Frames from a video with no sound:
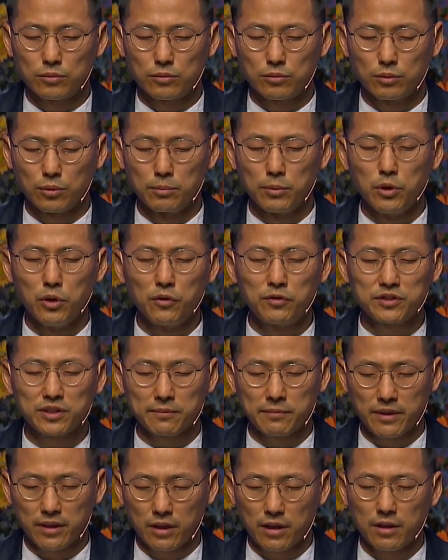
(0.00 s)
Remove
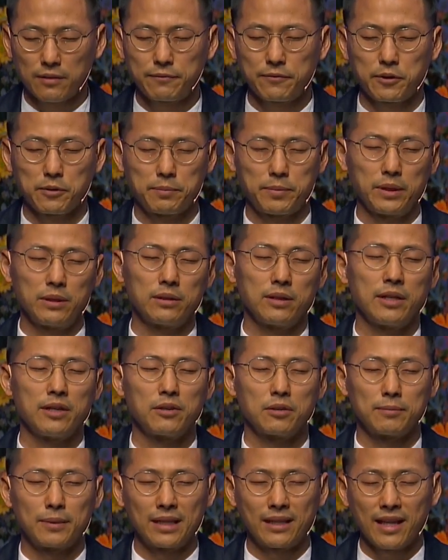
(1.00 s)
some of the comfortability
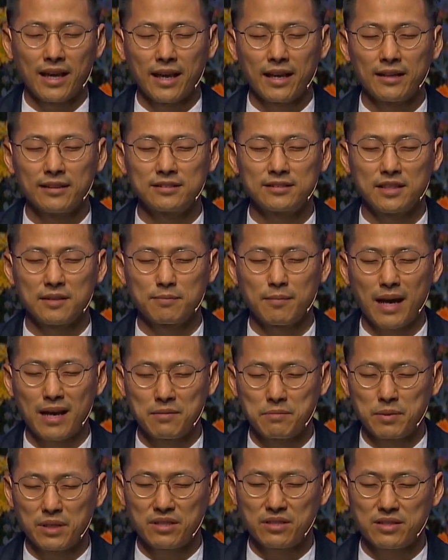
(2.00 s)
or malaise that
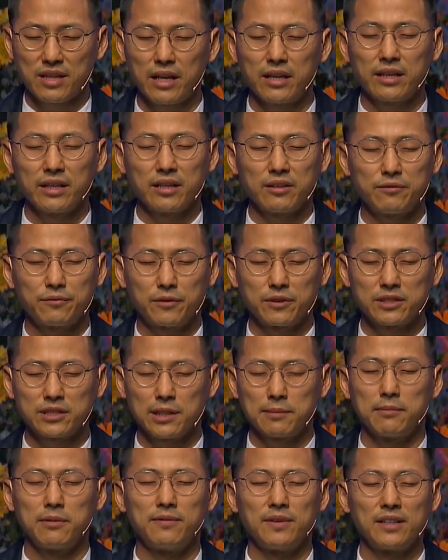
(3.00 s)
might be setting in for
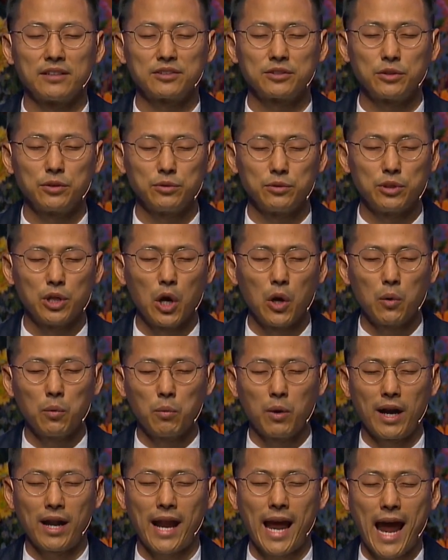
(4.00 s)
some of us who know
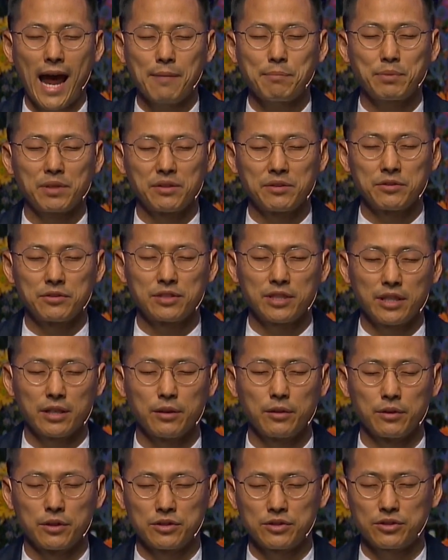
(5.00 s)
what happens
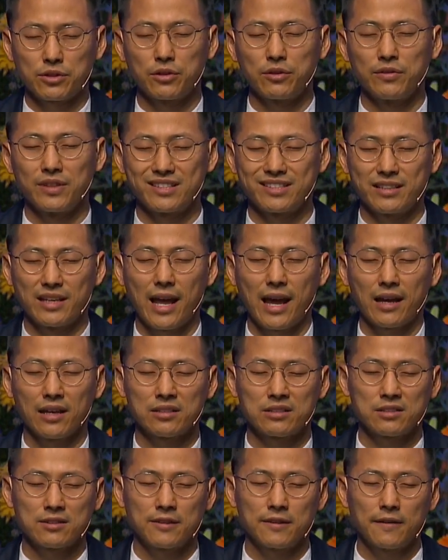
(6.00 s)
in the service
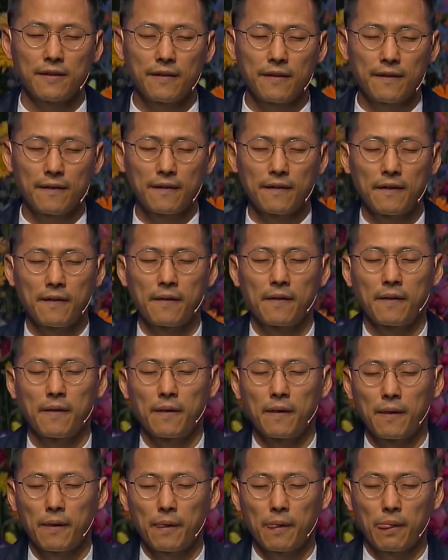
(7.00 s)
next.
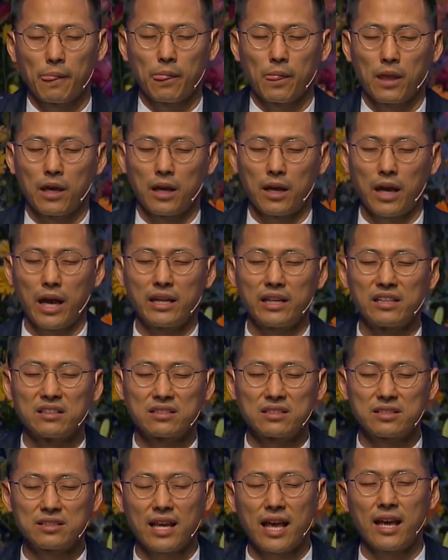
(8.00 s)
And
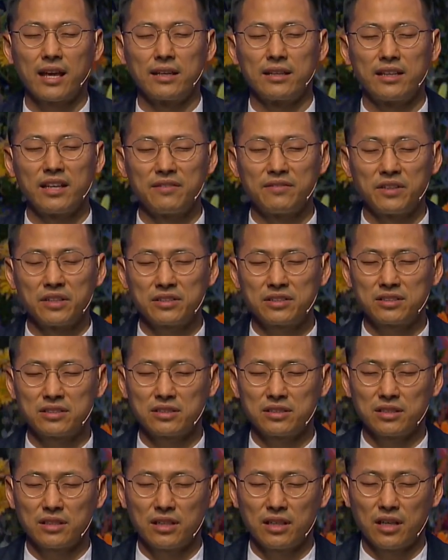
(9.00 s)
instead, give
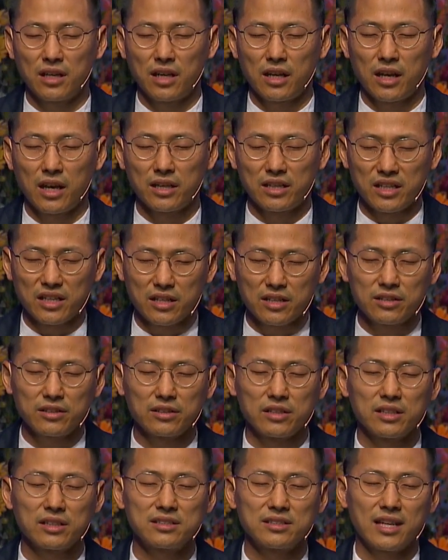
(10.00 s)
us an
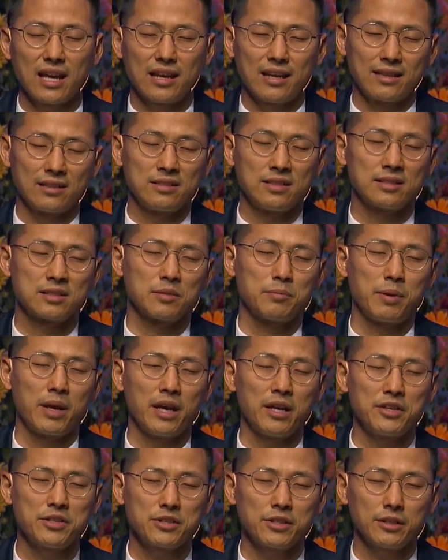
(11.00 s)
eagerness and
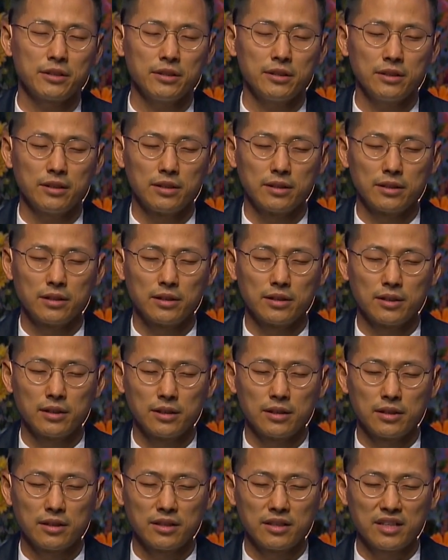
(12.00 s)
anticipation,
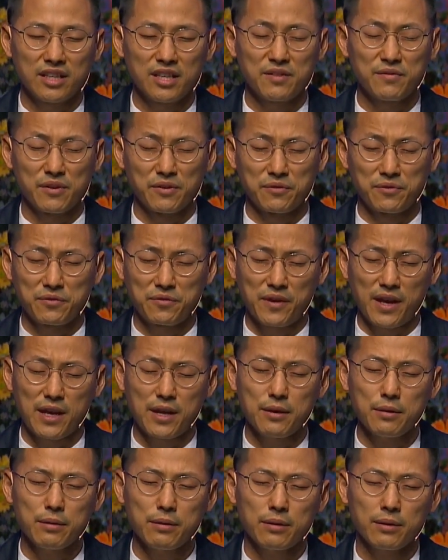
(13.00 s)
even
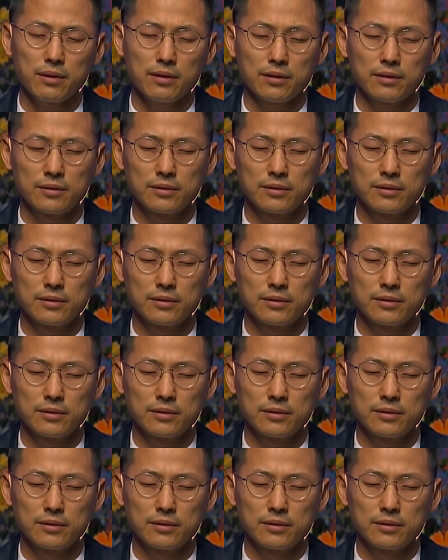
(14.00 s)
faith,